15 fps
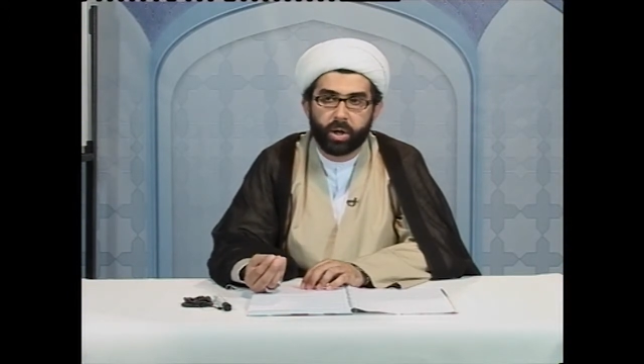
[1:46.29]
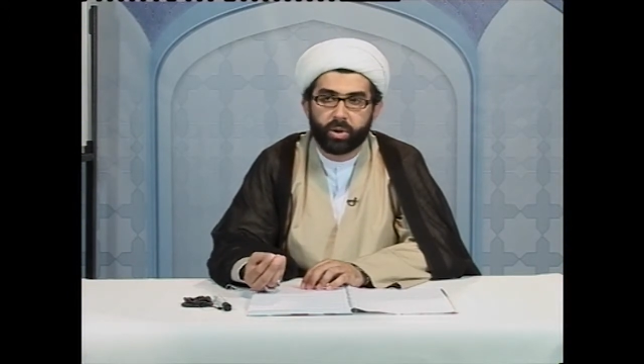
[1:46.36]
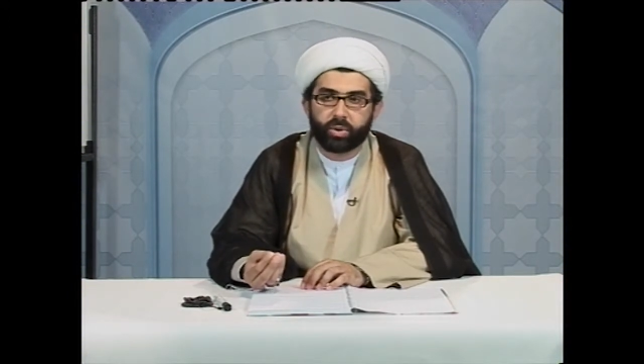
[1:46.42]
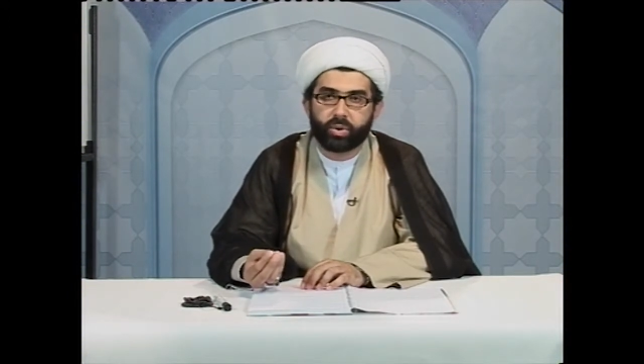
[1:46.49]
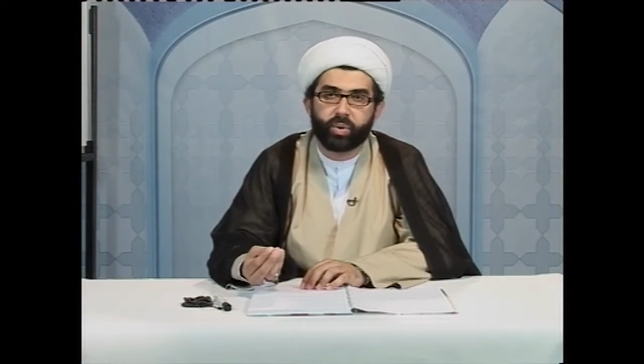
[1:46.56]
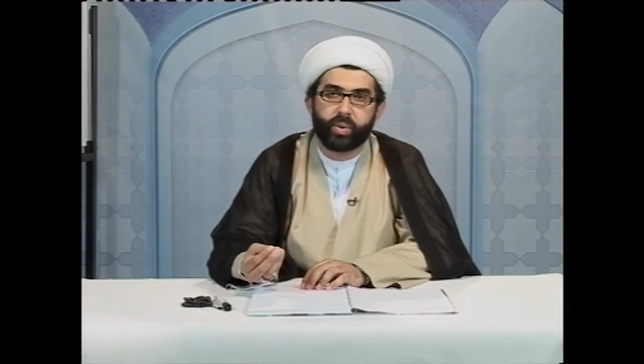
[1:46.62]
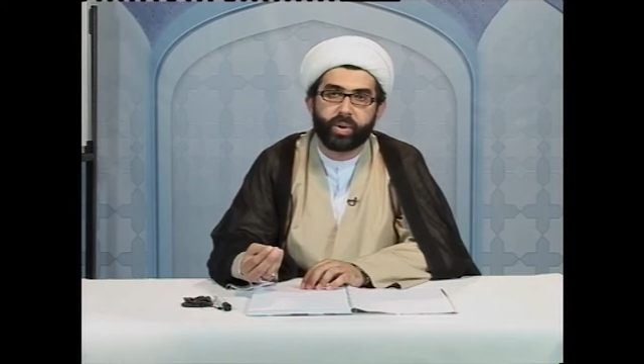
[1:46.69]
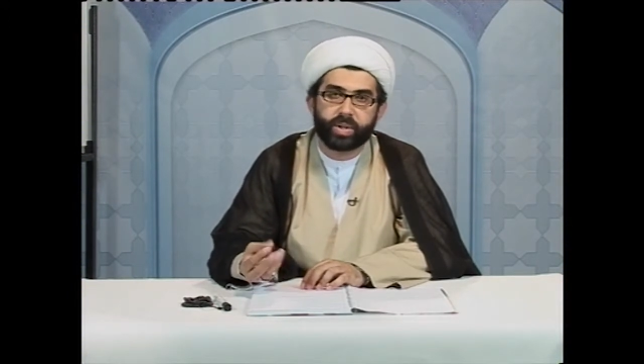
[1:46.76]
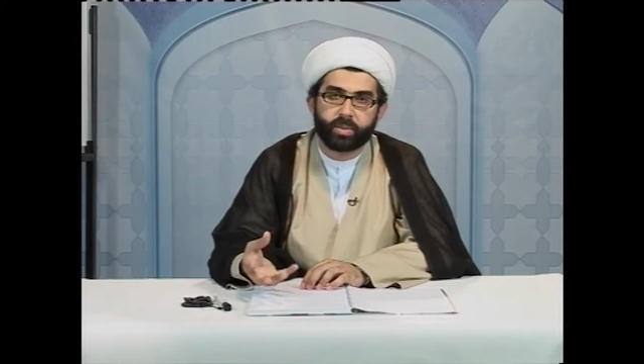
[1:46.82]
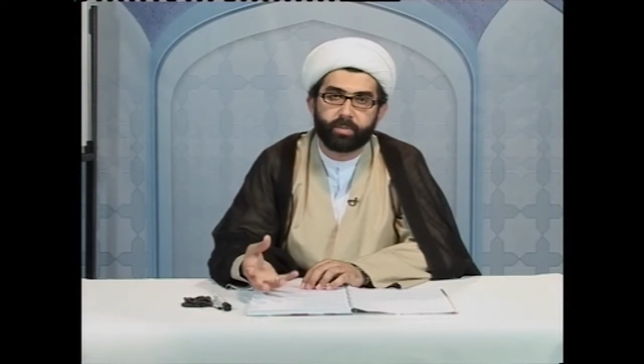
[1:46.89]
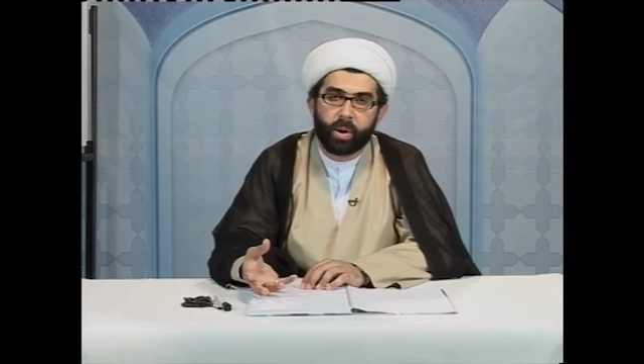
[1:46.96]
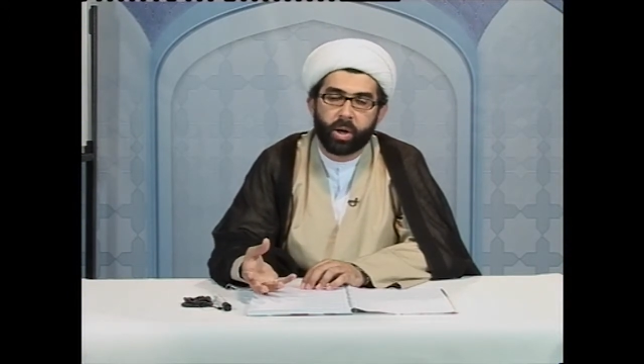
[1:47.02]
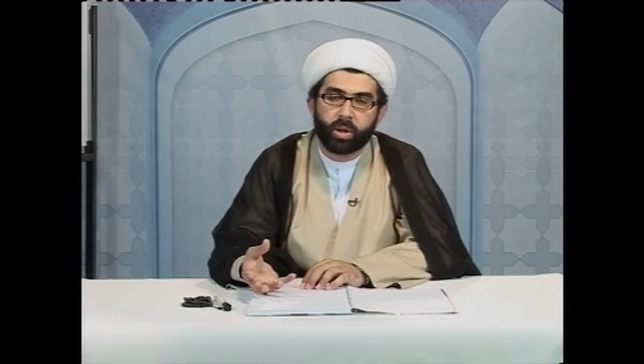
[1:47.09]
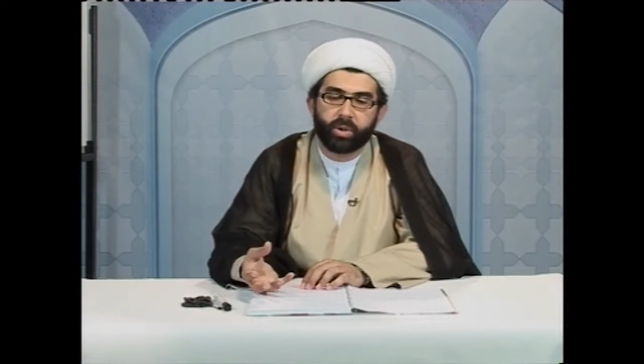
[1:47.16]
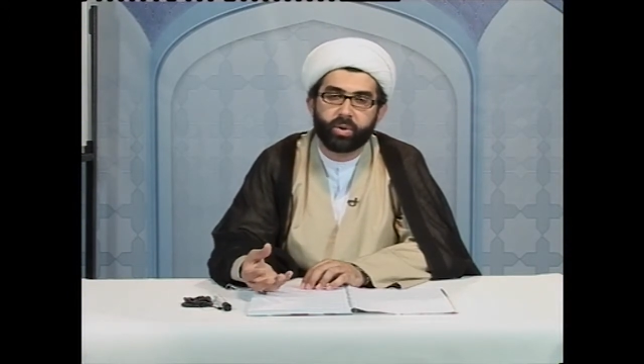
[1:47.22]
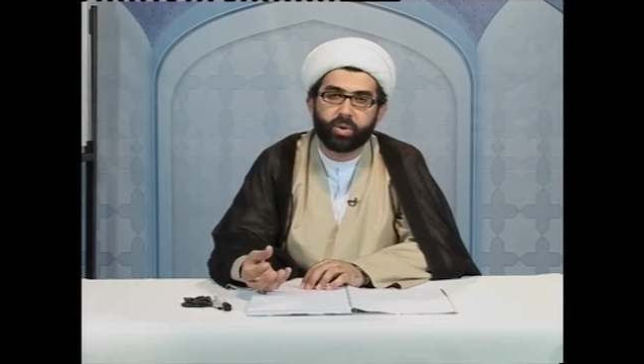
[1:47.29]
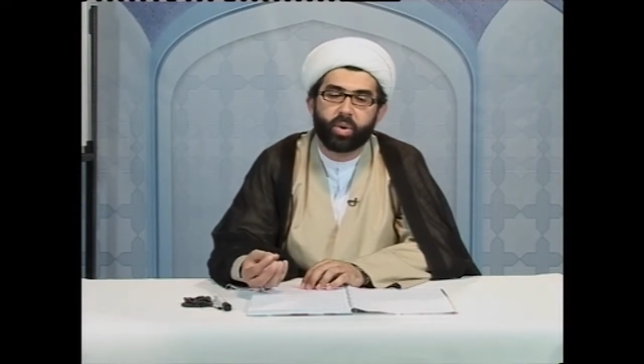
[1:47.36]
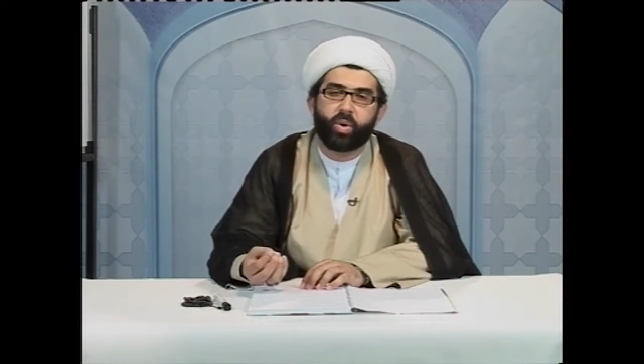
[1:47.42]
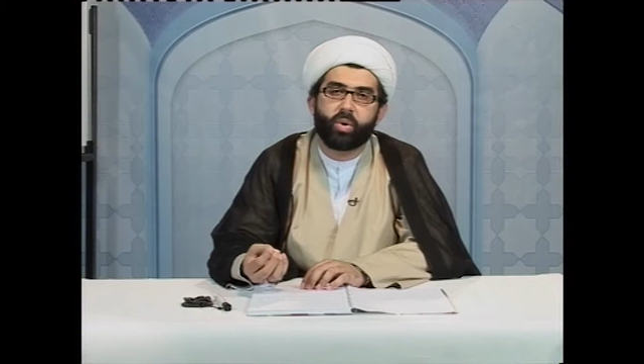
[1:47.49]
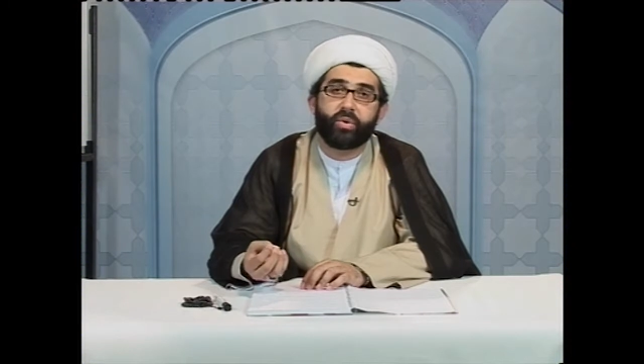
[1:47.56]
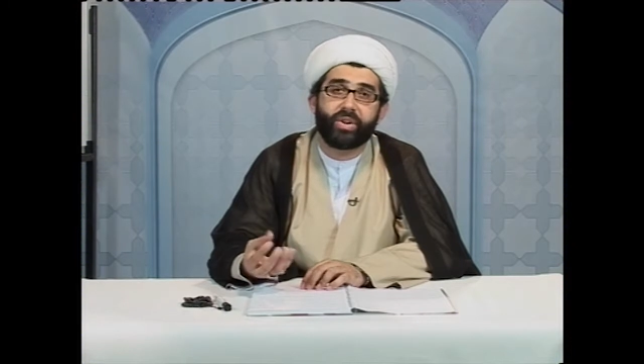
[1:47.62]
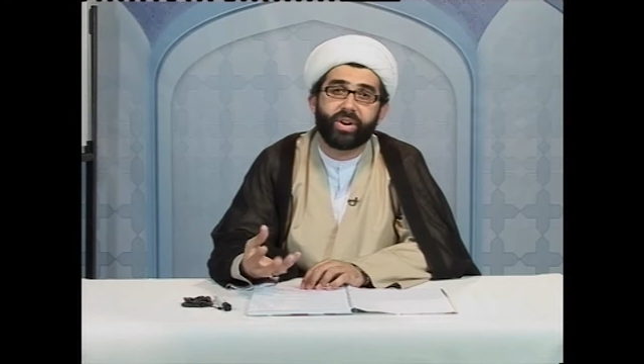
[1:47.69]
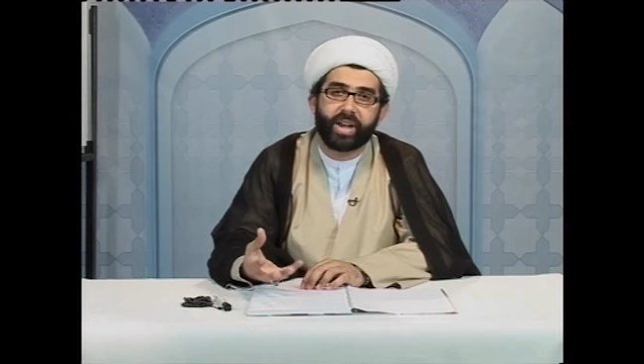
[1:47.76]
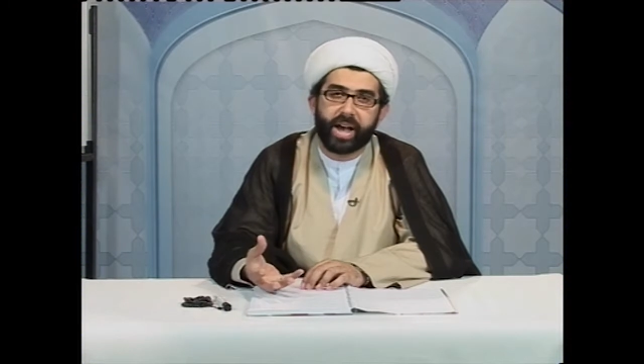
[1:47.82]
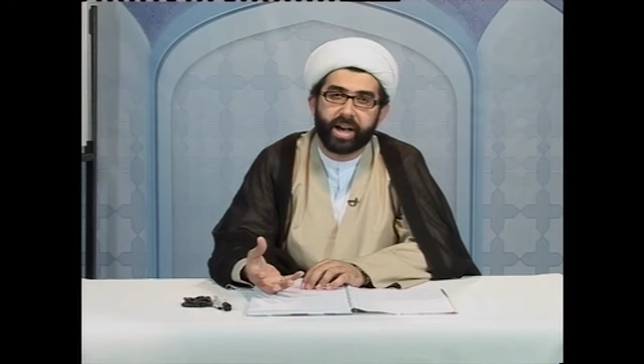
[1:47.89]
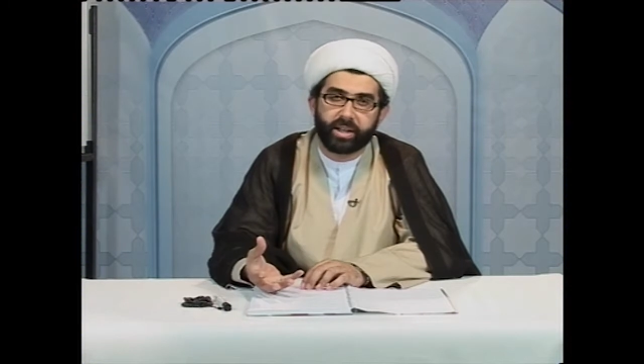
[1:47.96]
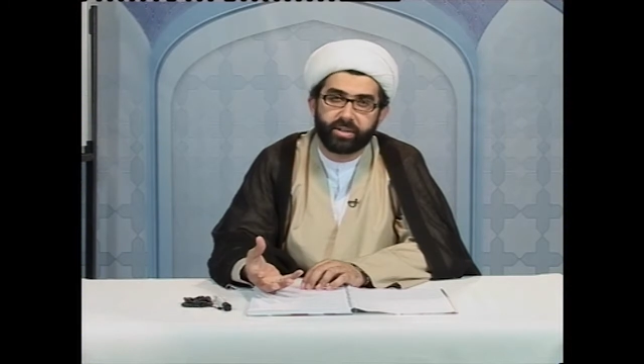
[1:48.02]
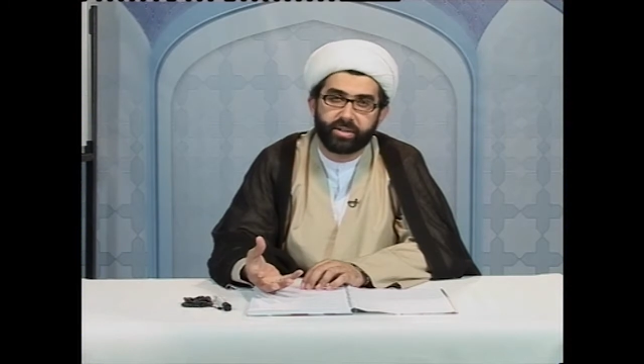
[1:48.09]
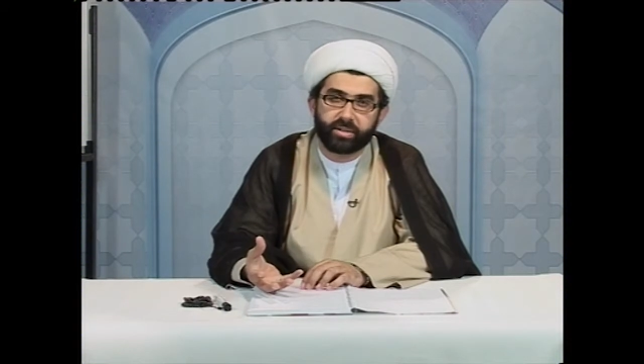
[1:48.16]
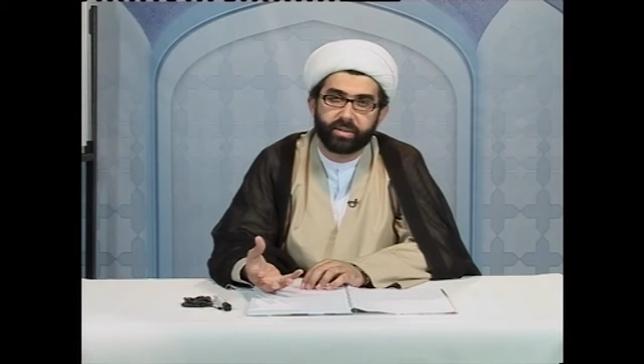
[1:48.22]
to respond or
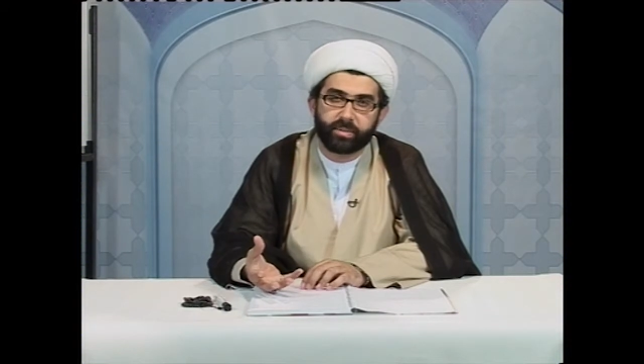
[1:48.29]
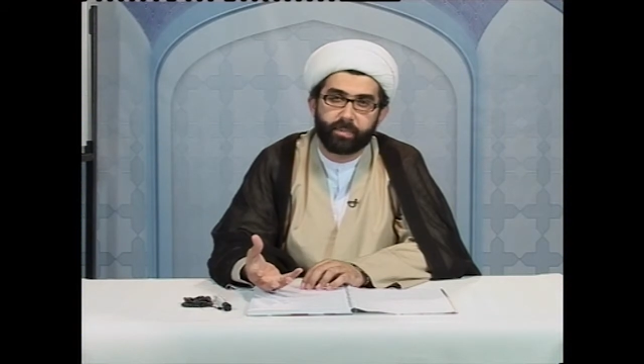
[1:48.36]
react.